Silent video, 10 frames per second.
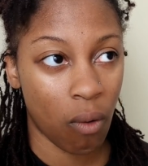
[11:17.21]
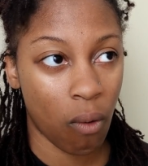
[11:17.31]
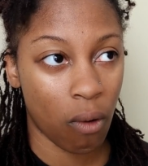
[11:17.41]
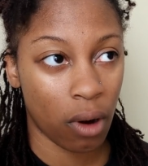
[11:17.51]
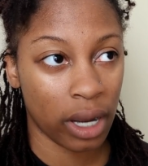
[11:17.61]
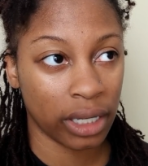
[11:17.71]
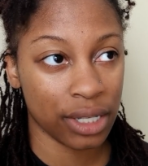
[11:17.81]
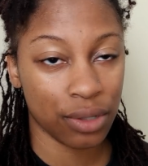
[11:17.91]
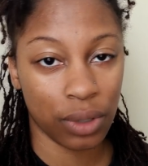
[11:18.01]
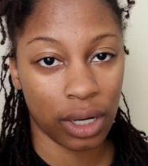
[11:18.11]
or at
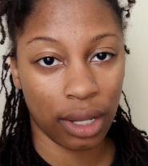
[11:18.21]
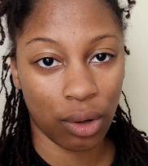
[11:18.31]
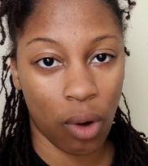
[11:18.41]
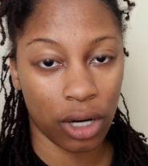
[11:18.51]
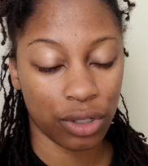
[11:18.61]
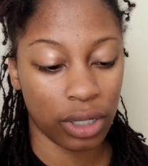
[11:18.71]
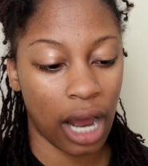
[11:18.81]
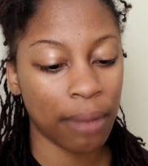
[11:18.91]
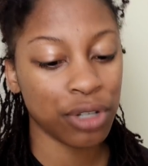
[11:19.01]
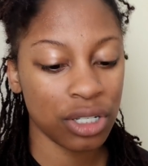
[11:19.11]
least doing another quadrant.
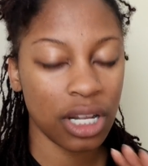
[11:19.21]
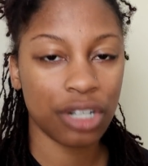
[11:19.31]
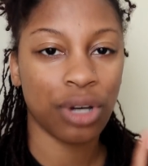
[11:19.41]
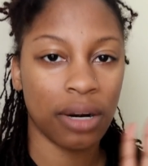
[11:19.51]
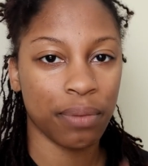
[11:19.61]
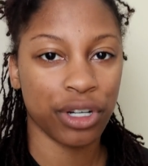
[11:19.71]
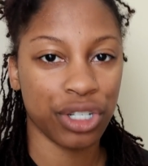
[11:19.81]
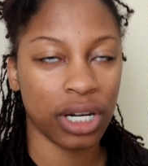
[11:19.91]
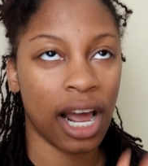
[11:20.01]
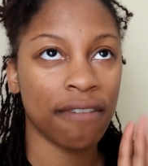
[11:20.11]
I'm just not trying to
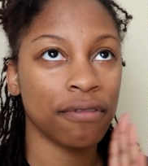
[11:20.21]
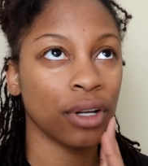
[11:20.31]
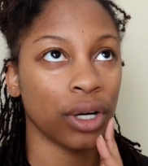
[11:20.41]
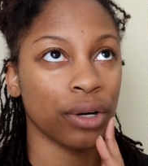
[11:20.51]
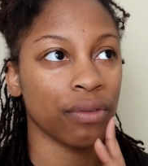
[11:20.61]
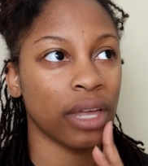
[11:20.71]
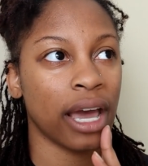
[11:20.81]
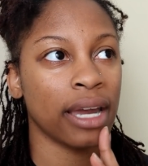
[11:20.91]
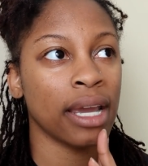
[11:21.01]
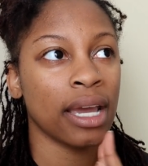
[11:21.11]
push it. I've learned
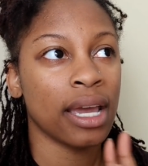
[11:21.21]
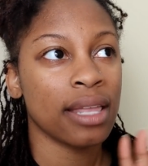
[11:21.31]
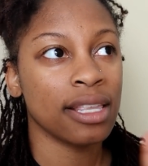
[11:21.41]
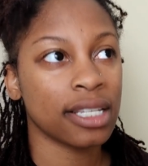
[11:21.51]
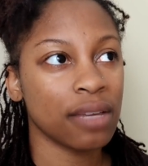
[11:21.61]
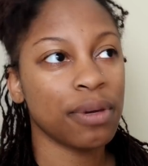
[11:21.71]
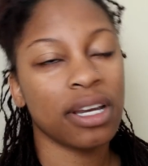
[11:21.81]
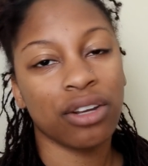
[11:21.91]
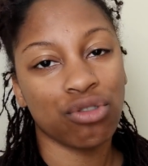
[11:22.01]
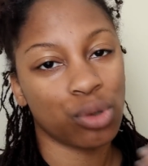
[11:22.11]
that this could be
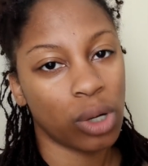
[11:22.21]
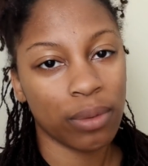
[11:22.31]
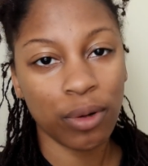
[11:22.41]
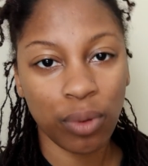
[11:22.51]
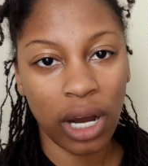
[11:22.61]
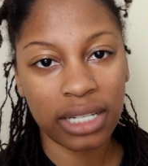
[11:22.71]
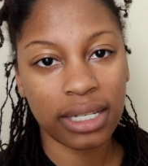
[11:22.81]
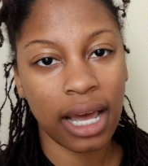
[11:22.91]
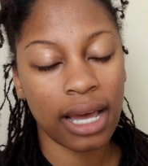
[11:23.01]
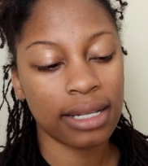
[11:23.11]
an enjoyable
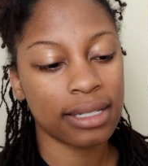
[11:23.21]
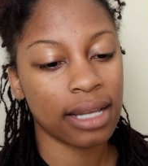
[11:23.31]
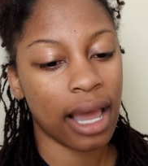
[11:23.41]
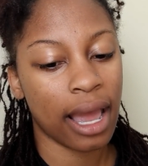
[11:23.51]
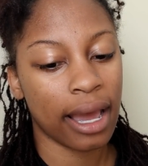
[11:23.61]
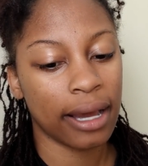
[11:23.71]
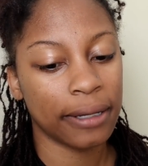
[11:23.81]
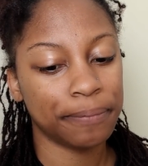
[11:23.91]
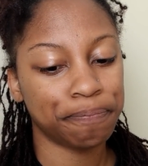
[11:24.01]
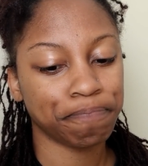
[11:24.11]
process,
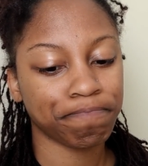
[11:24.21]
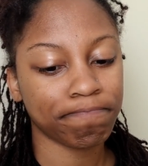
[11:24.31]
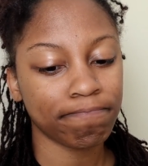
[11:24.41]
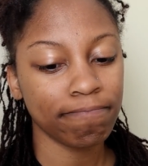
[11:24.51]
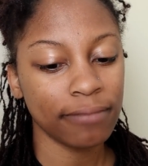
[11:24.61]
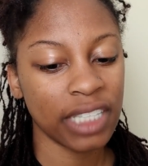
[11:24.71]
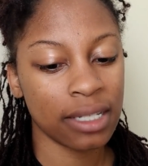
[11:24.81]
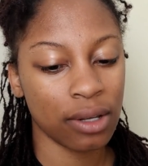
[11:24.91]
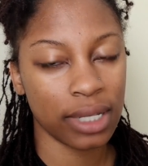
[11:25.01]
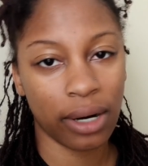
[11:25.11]
and
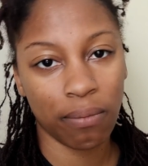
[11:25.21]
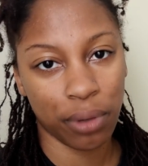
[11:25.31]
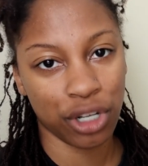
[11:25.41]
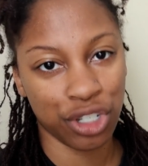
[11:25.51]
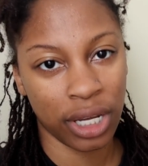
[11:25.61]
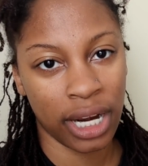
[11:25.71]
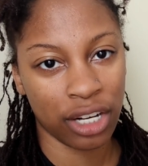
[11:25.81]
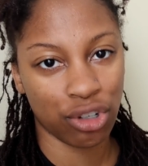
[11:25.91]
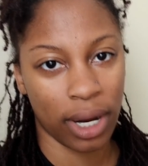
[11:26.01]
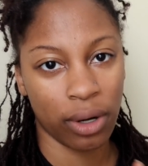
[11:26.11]
as long as I don't push it
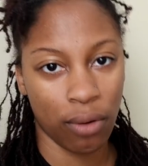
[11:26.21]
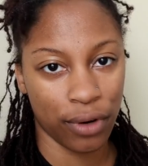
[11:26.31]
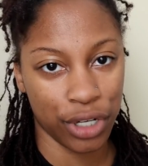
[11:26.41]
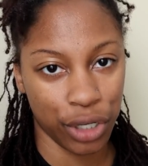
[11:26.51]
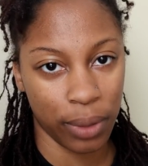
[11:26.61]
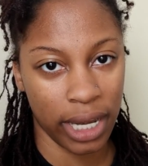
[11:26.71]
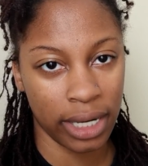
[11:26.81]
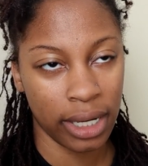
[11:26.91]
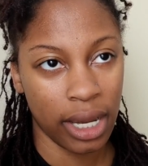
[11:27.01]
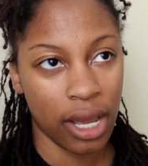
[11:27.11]
and try to overdo
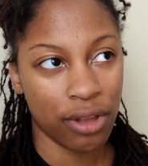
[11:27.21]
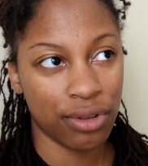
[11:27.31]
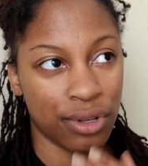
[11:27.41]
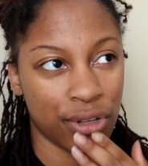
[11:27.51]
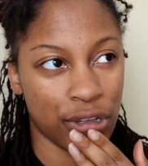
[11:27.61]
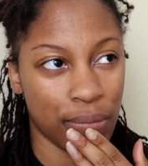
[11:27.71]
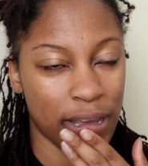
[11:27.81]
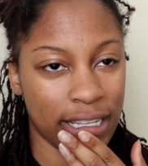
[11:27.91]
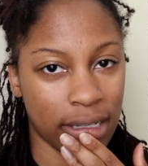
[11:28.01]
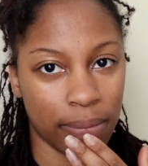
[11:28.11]
it to
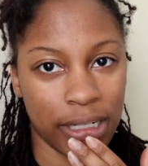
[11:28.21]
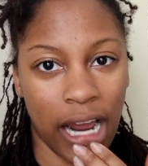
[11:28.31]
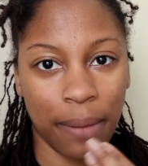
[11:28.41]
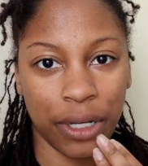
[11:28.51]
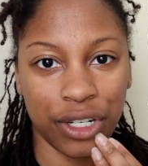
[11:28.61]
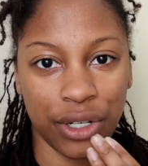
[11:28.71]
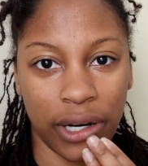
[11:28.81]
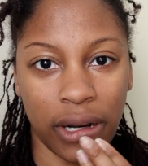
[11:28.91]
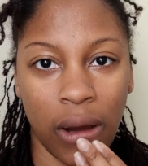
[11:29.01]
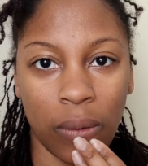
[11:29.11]
meet some time
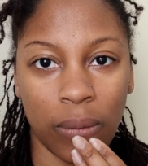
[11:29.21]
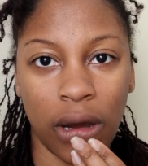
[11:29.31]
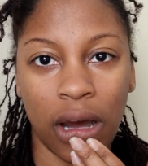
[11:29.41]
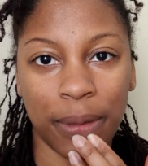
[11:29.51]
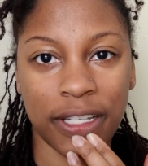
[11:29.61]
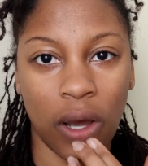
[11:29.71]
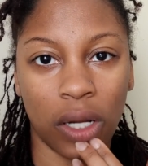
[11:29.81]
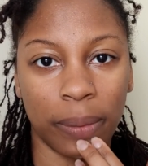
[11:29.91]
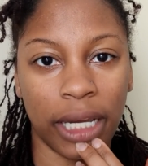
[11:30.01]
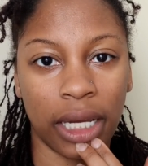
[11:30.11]
constraint. Oh, hubby's
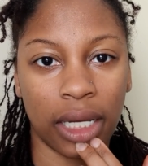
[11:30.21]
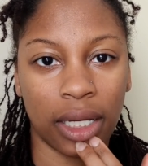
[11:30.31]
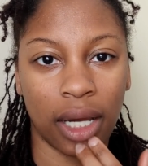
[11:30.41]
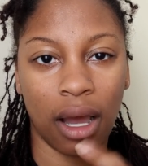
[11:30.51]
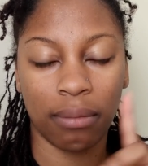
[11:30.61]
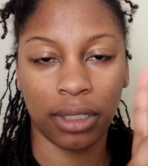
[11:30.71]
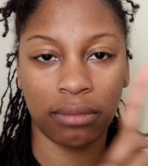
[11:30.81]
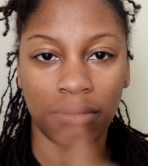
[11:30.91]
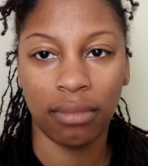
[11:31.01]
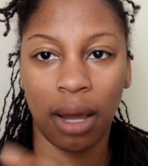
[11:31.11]
calling me. I'll
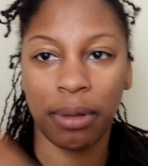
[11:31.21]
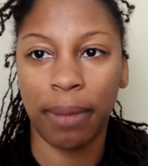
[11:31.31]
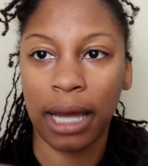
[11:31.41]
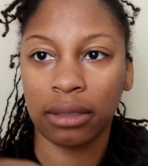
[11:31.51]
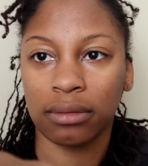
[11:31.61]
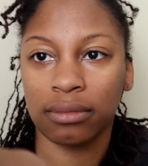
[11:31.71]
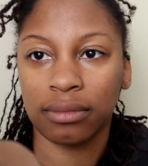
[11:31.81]
be back.